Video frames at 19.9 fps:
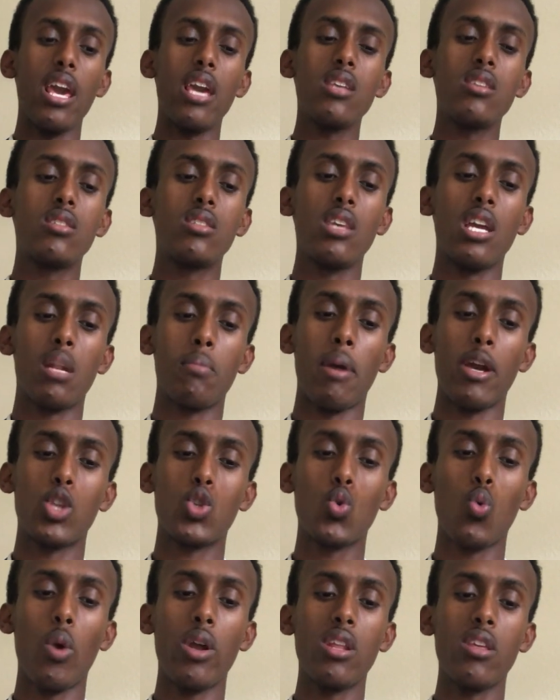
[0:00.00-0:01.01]
ACN by
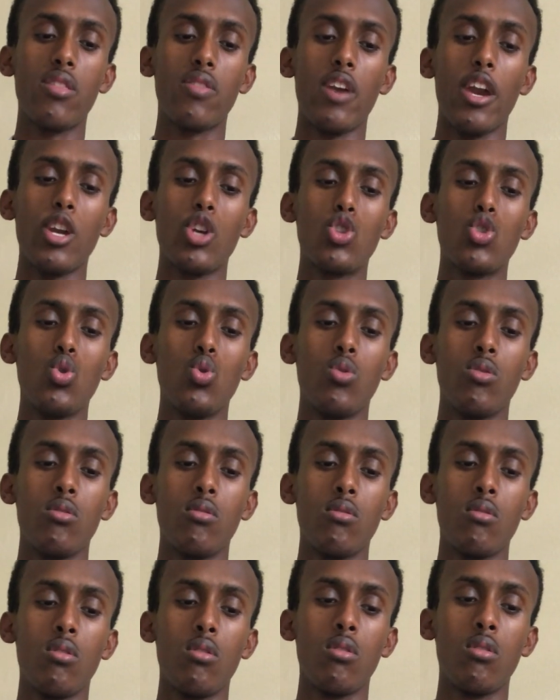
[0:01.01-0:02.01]
2032
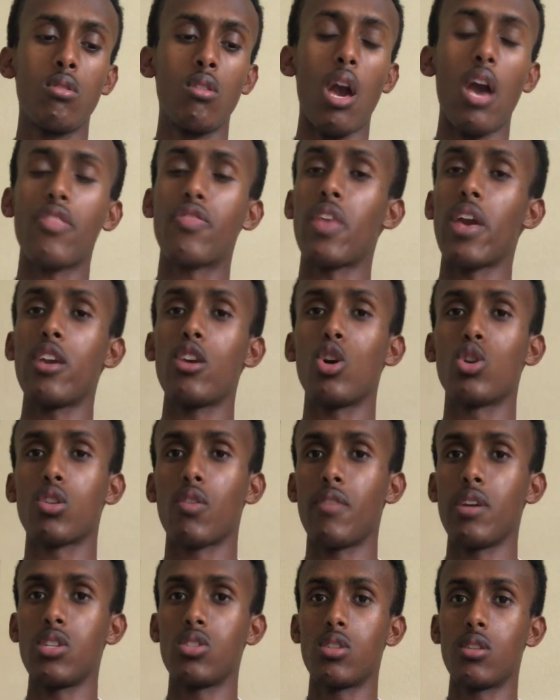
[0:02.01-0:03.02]
at 30 years
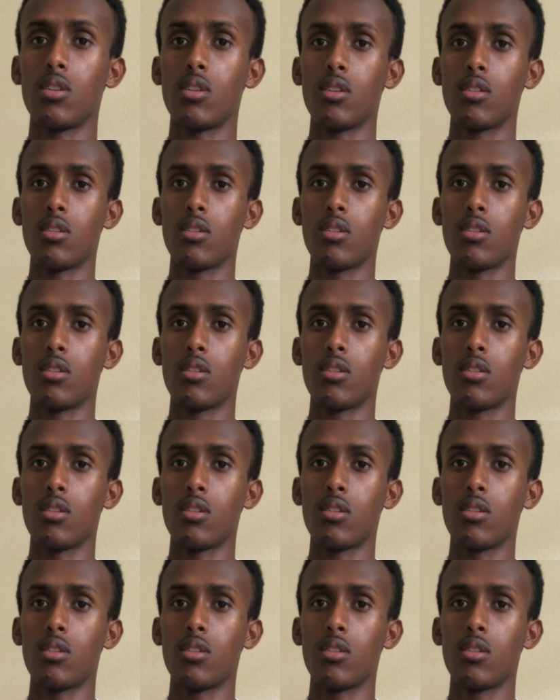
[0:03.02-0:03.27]
of age.